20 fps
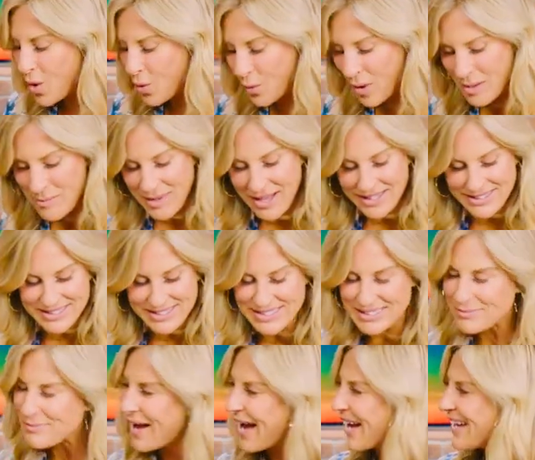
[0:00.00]
What makes
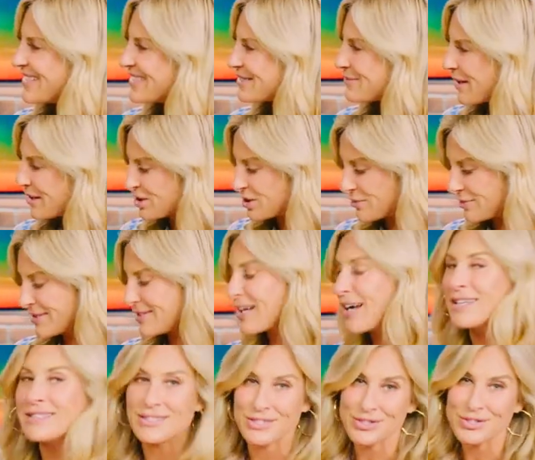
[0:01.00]
this mat special
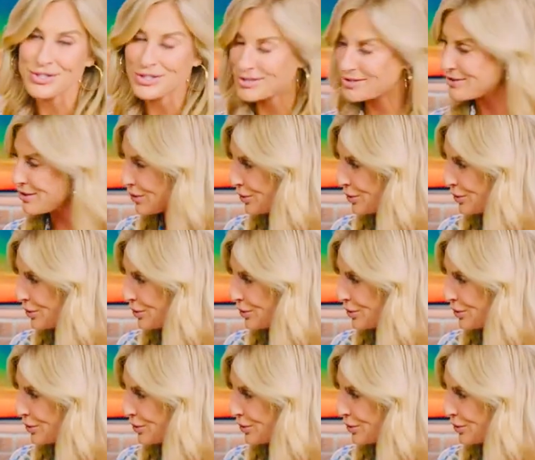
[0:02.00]
besides it's just